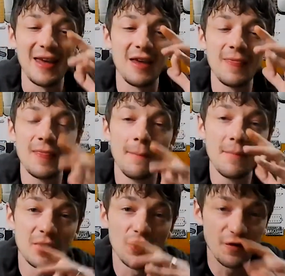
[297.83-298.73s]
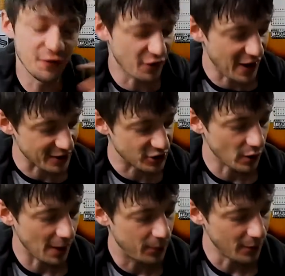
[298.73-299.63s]
in the middle fret. So
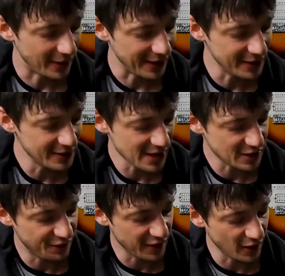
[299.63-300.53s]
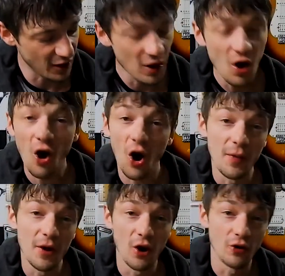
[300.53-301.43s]
I put my index finger on
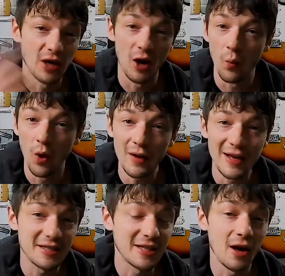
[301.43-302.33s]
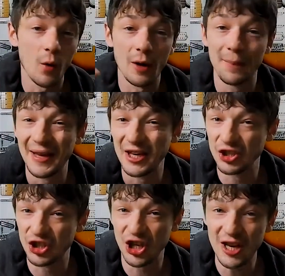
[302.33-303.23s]
the note I want. Let's say I want to play a
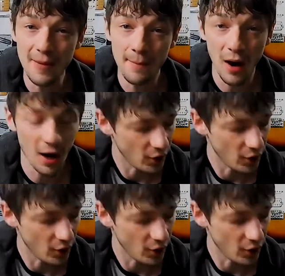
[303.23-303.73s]
G bar